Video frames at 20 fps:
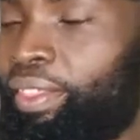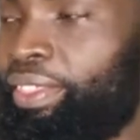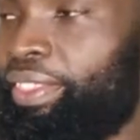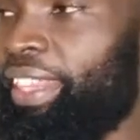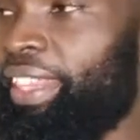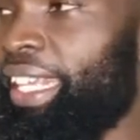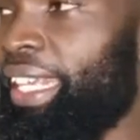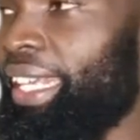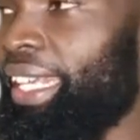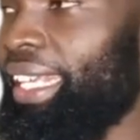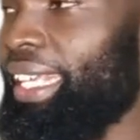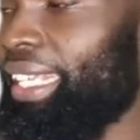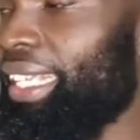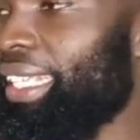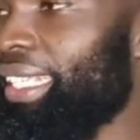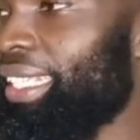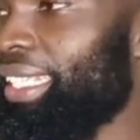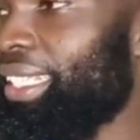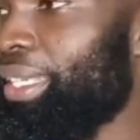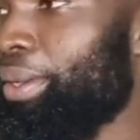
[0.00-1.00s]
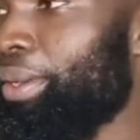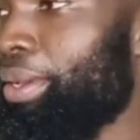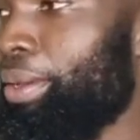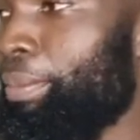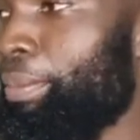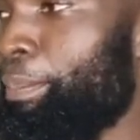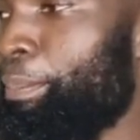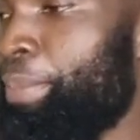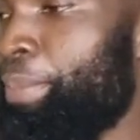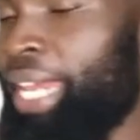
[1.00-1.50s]
the
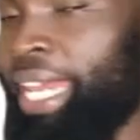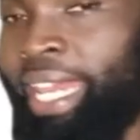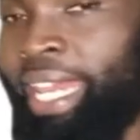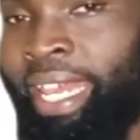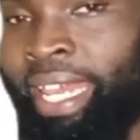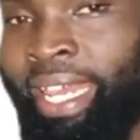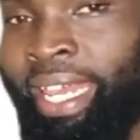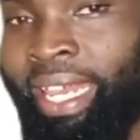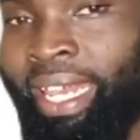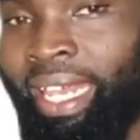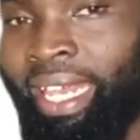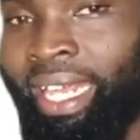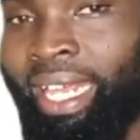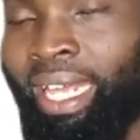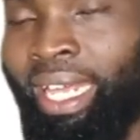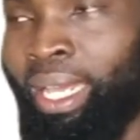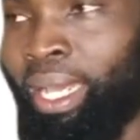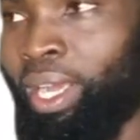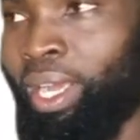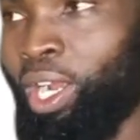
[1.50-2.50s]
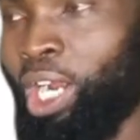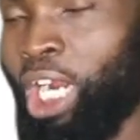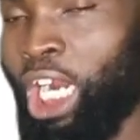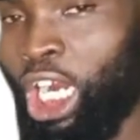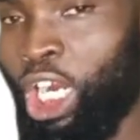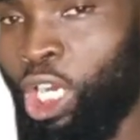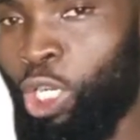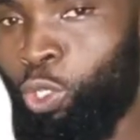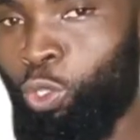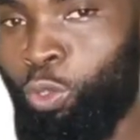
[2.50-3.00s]
B
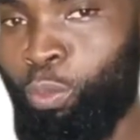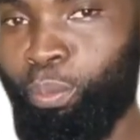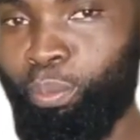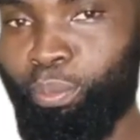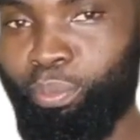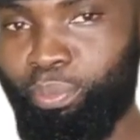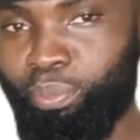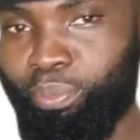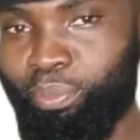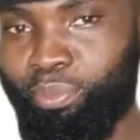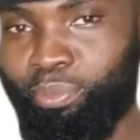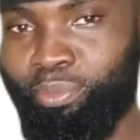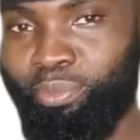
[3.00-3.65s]
column.